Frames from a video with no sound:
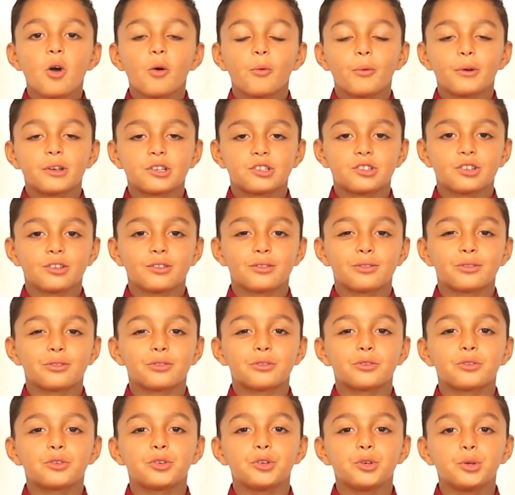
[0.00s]
which
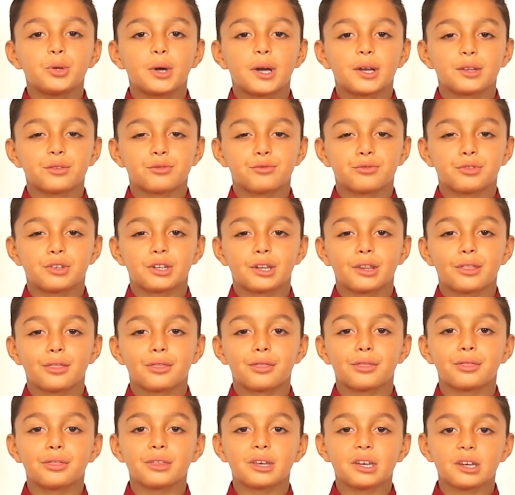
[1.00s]
is
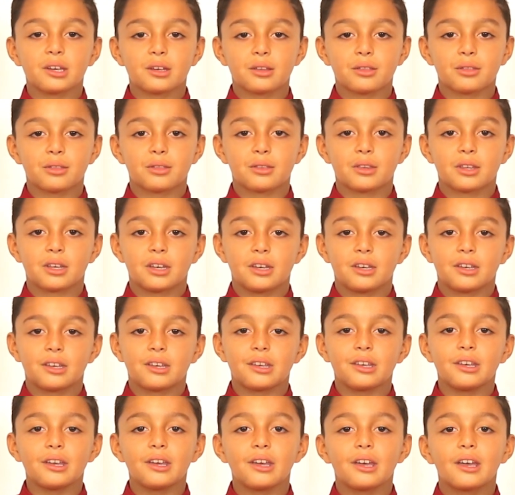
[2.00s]

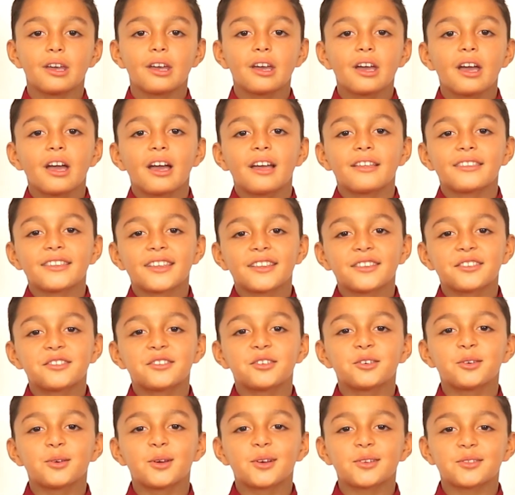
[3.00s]
260. And then
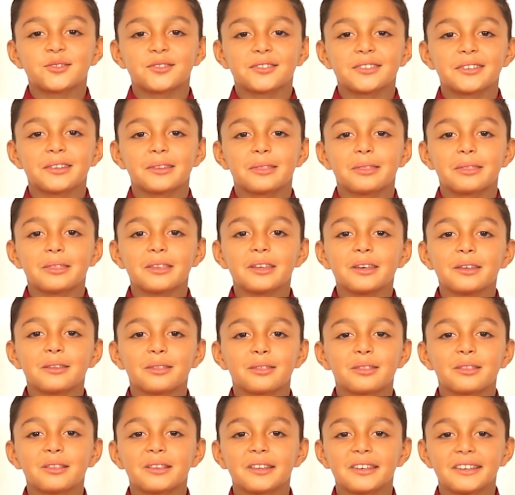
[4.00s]

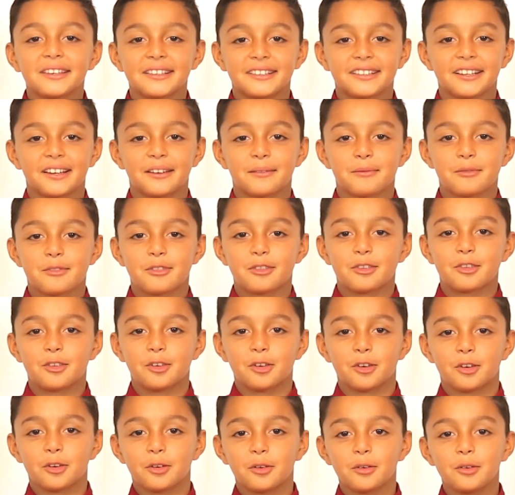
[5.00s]
260 times
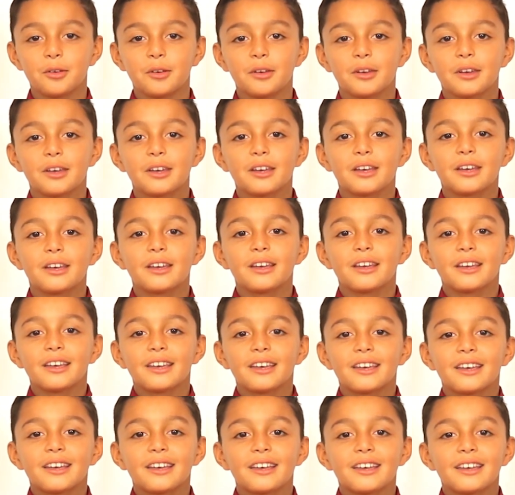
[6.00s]
2. Well, oh, that's a bit
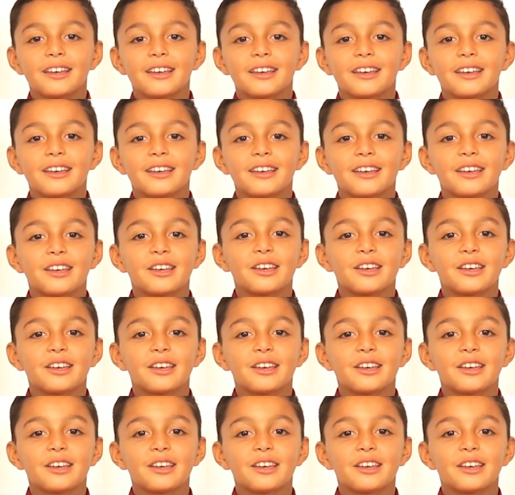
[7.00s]
tricky.